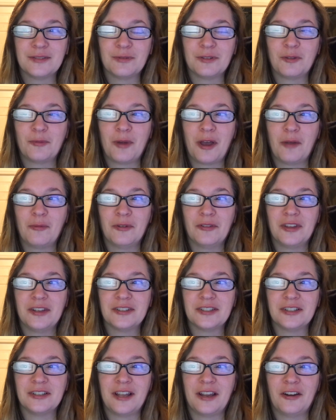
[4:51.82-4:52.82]
with the
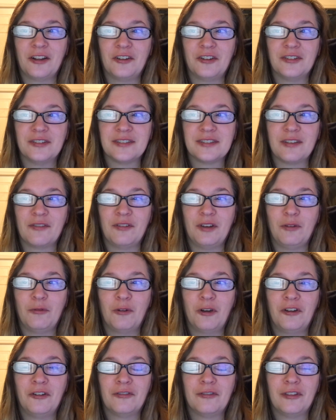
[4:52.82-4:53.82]
population
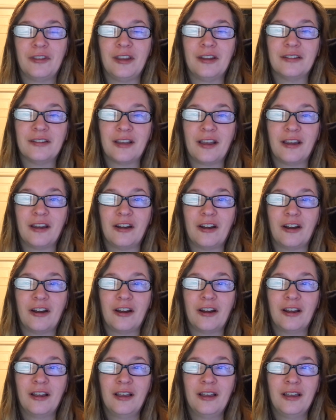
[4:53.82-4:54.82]
971 for the
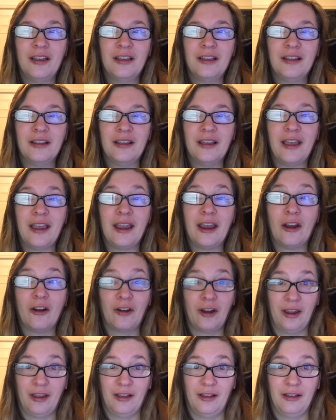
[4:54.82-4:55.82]
entire
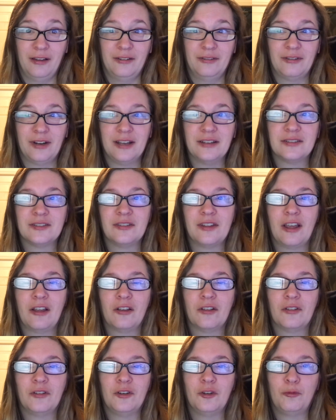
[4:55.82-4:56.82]
area, right? So that
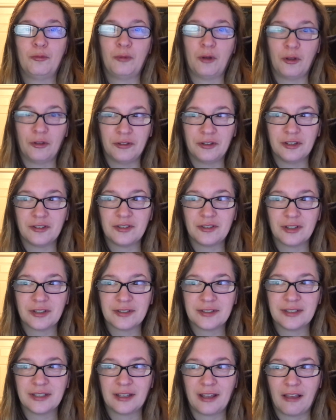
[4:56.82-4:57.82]
included both
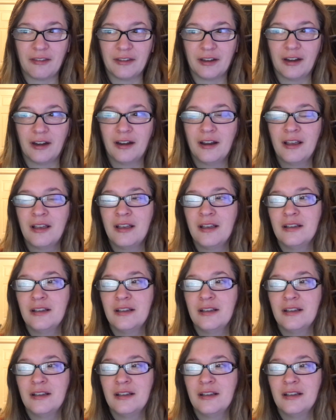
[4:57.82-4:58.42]
districts together.